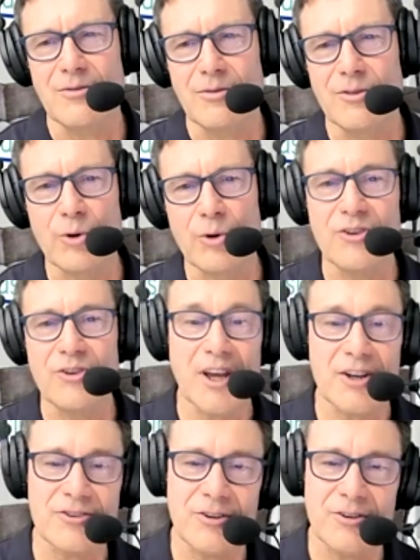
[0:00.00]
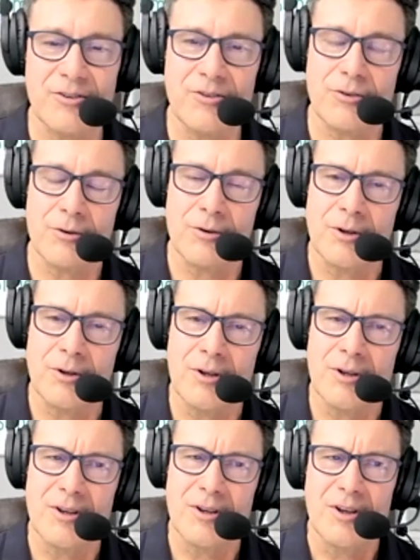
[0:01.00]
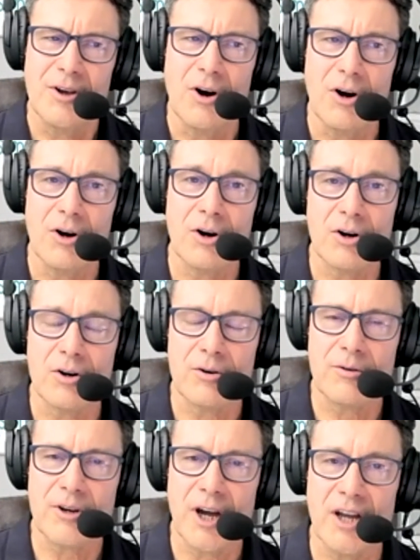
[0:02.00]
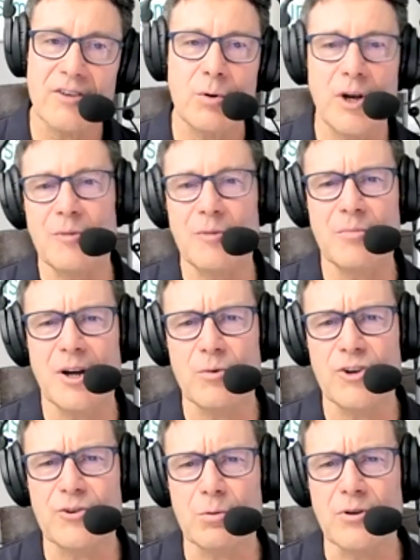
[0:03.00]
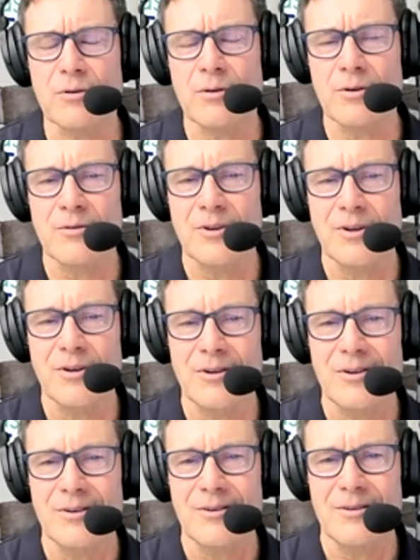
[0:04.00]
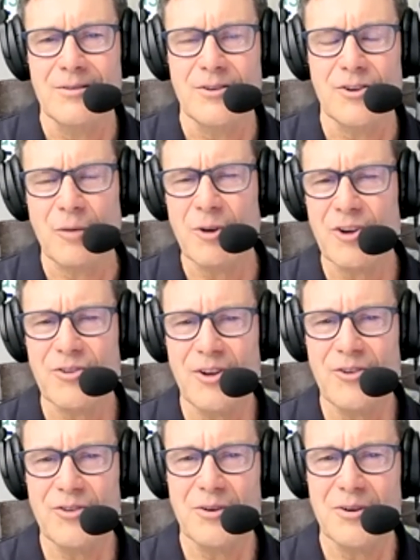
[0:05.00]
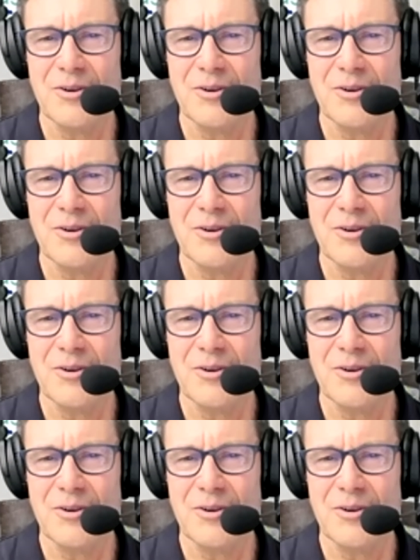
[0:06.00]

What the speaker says: those intentions are kind of what I mean by ritual. Does that make sense?